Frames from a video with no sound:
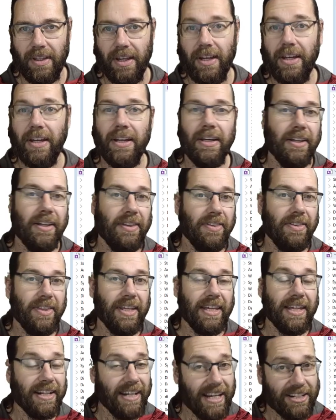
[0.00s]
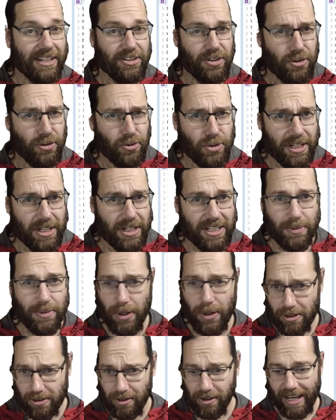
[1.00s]
The next utility we're going to
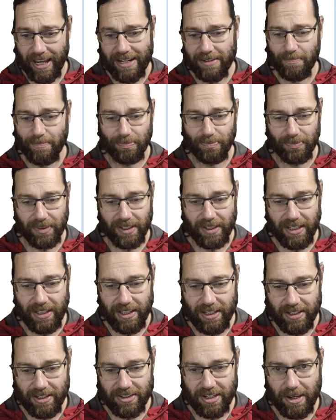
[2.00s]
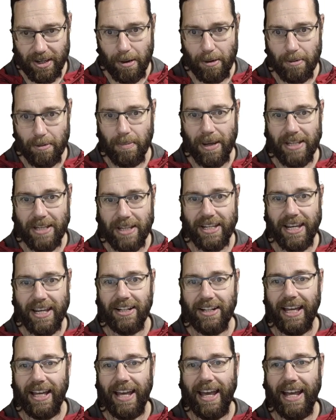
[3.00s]
look at is Pascal
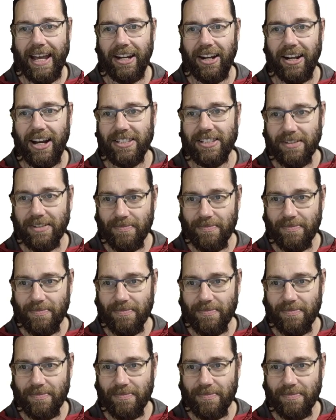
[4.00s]
Analyzer,